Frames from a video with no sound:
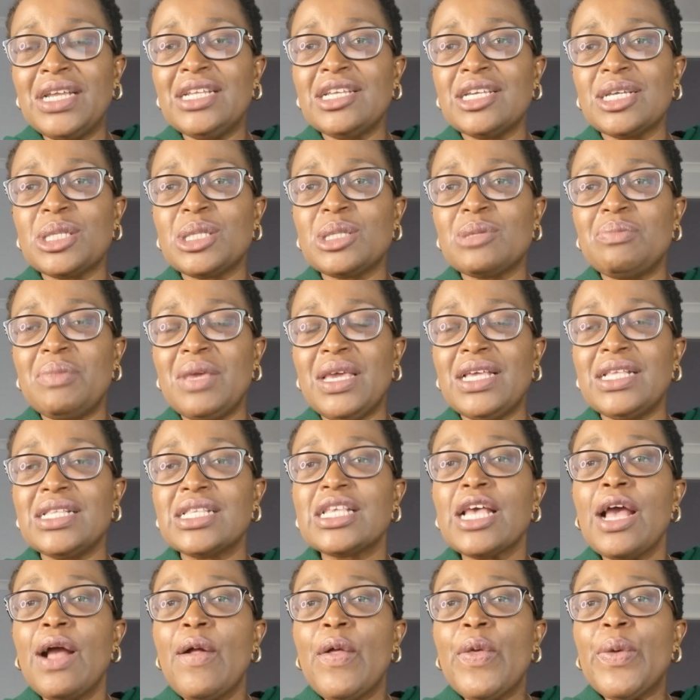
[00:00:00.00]
It just
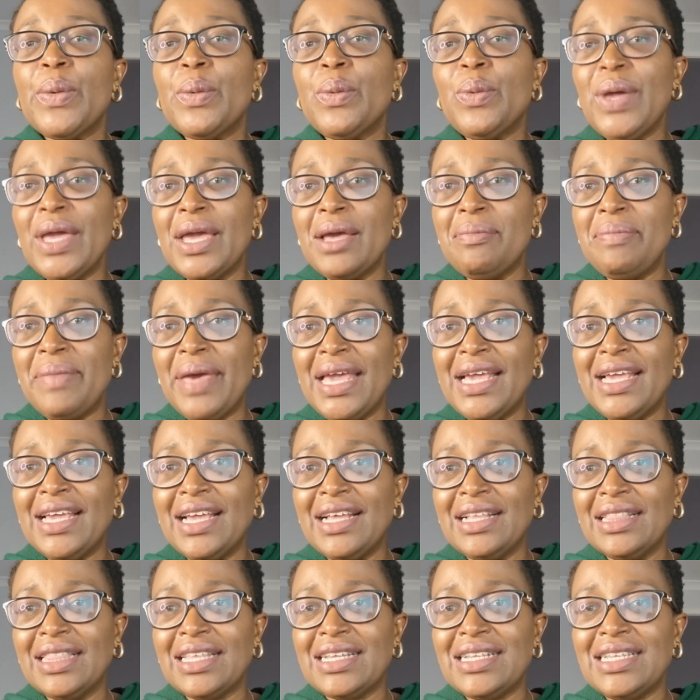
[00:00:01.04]
means we are
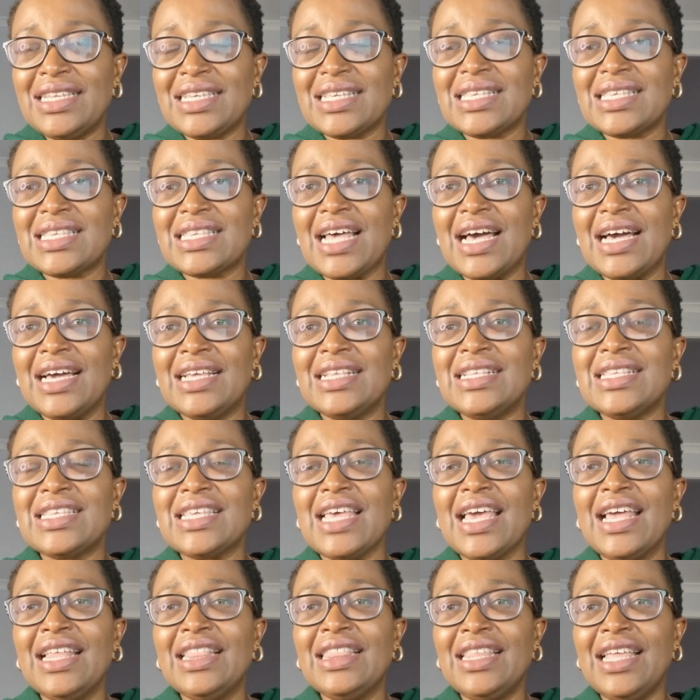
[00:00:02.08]
making the designs
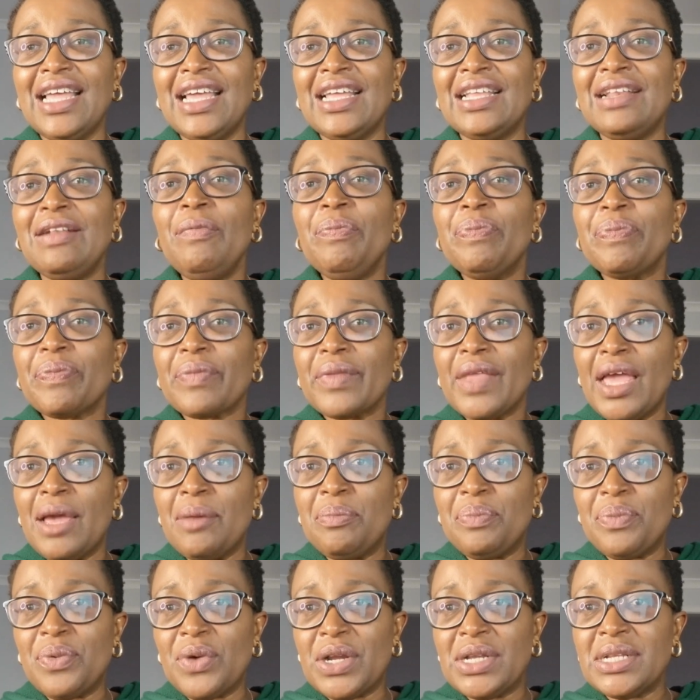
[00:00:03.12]
and then a
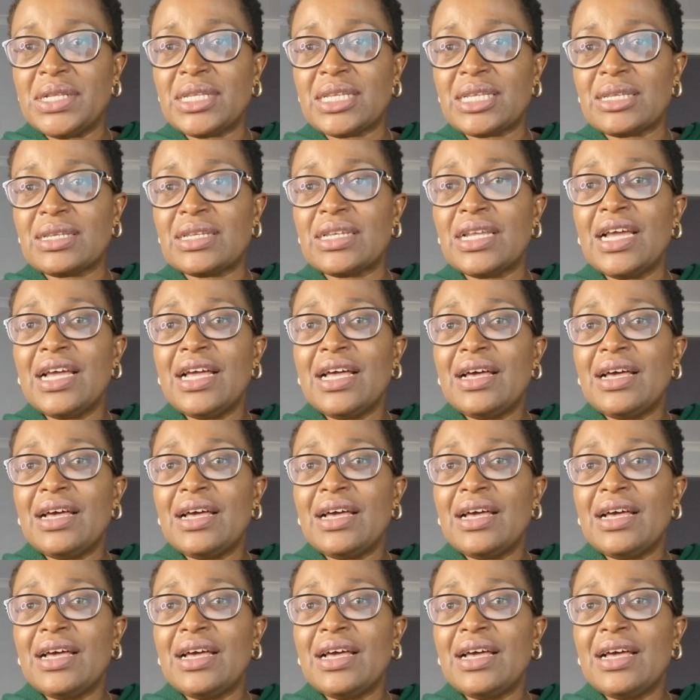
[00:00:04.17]
print